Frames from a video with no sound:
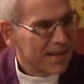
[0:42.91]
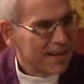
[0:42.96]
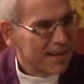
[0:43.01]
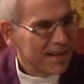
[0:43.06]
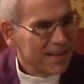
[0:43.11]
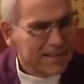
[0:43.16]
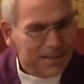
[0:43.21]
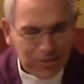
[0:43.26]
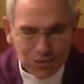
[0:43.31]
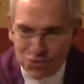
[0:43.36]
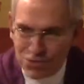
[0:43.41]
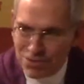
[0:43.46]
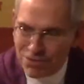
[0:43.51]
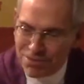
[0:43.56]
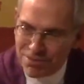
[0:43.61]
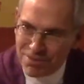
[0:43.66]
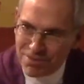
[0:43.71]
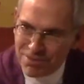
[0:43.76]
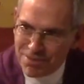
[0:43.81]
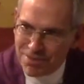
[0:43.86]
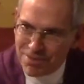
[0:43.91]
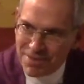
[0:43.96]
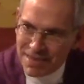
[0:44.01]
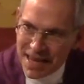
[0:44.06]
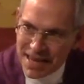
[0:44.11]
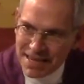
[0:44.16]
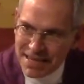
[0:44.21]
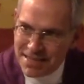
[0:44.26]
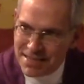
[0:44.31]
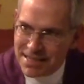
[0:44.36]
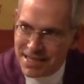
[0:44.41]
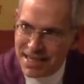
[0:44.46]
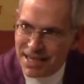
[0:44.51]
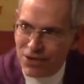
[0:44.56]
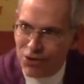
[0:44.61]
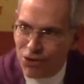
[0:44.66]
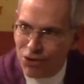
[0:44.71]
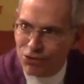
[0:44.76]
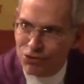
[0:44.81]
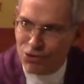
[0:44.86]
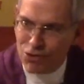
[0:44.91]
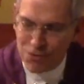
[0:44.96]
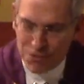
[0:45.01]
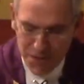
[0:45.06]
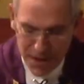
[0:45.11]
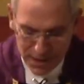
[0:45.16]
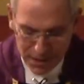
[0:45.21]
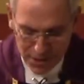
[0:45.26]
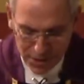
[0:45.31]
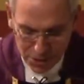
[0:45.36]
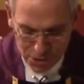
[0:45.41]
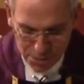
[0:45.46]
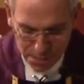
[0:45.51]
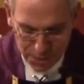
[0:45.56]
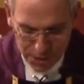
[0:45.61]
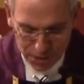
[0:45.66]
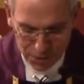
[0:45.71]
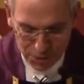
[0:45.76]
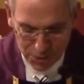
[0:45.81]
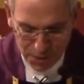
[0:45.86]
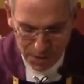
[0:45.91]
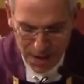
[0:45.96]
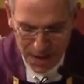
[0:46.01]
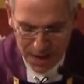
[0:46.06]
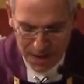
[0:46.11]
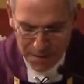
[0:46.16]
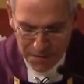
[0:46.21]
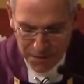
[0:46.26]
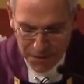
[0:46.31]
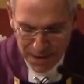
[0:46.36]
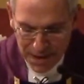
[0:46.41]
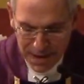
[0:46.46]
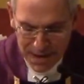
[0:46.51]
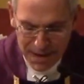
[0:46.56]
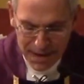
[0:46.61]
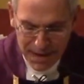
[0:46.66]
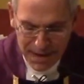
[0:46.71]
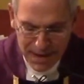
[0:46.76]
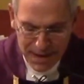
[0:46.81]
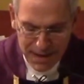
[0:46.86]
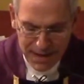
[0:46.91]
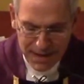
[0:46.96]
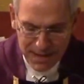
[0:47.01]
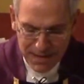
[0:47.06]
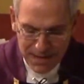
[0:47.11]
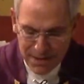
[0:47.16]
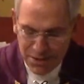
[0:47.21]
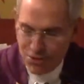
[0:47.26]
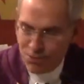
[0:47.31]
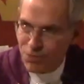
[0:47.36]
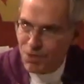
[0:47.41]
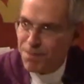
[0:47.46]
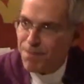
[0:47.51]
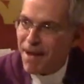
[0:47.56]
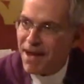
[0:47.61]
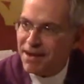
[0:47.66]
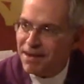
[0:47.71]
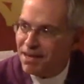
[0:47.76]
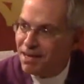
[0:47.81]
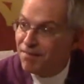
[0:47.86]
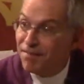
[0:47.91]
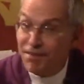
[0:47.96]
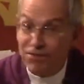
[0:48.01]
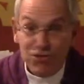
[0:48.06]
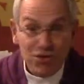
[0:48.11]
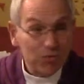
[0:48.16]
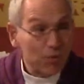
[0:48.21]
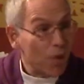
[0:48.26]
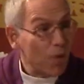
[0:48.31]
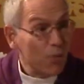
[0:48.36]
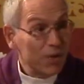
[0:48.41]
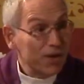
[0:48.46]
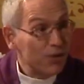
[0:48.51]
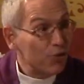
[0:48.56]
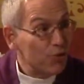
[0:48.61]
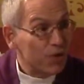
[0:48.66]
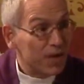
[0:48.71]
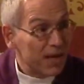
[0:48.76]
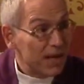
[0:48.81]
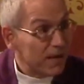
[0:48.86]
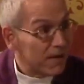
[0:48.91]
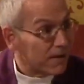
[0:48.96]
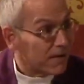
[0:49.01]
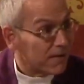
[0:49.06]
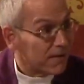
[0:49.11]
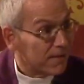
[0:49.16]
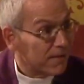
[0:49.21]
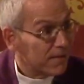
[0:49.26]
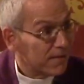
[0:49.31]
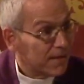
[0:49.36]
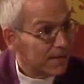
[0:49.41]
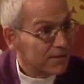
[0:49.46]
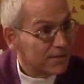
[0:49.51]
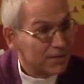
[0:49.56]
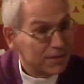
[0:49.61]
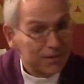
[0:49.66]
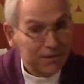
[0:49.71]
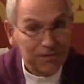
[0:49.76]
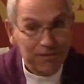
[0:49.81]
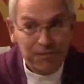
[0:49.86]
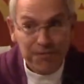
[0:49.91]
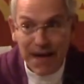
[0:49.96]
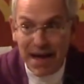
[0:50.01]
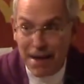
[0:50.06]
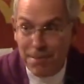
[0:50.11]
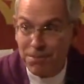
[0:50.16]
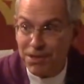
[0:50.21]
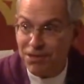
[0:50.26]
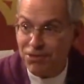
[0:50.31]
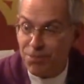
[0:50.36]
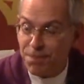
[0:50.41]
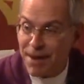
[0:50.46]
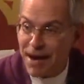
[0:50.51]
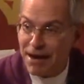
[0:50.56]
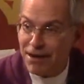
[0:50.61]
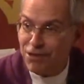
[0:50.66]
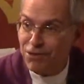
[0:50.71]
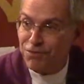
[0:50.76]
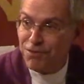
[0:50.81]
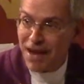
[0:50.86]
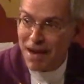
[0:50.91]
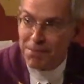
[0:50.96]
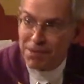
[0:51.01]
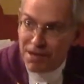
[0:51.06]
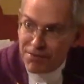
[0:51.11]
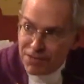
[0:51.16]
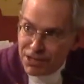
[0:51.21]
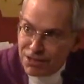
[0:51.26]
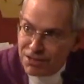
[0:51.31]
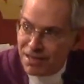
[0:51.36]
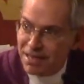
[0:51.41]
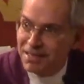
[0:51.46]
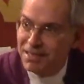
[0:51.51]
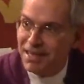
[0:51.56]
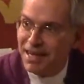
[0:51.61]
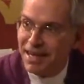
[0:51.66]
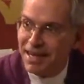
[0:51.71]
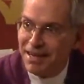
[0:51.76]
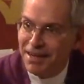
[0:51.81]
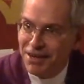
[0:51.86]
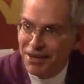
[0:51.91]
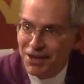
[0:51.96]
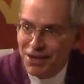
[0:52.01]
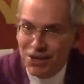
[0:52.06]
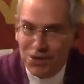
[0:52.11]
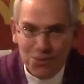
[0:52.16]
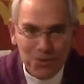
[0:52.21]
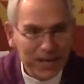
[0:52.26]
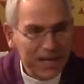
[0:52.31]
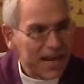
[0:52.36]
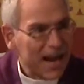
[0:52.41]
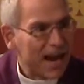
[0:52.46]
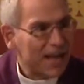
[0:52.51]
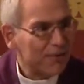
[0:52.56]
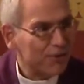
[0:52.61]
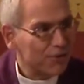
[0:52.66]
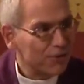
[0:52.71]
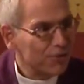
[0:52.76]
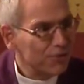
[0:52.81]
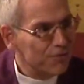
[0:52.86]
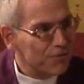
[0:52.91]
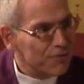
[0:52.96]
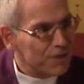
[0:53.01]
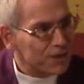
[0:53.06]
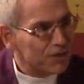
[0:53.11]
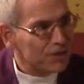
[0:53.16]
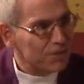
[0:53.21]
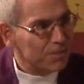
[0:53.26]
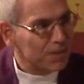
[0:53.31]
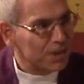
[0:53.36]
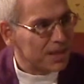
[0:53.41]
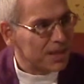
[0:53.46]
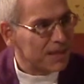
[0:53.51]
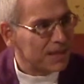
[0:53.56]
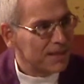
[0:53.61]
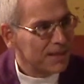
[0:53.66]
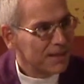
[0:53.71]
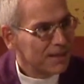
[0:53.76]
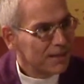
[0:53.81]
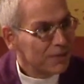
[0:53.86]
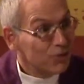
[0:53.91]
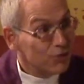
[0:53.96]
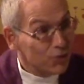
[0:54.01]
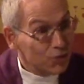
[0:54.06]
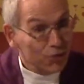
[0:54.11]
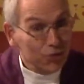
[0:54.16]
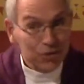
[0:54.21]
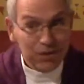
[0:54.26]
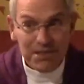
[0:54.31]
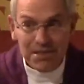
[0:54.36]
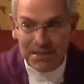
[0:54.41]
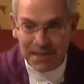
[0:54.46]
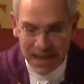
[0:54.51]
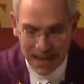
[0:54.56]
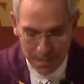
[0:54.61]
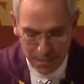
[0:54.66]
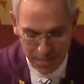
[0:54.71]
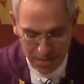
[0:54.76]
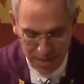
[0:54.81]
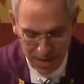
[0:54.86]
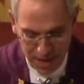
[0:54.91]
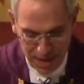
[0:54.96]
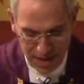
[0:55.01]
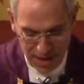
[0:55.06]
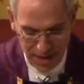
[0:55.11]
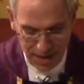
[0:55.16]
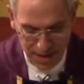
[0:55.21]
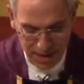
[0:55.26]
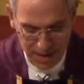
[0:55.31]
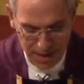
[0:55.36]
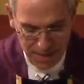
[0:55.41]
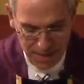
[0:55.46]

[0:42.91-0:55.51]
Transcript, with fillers: And this tendency can also affect our spiritual life, the repetitiveness of what we do here as a family, as a parish family. Every Sunday, we gather to visibly do the same thing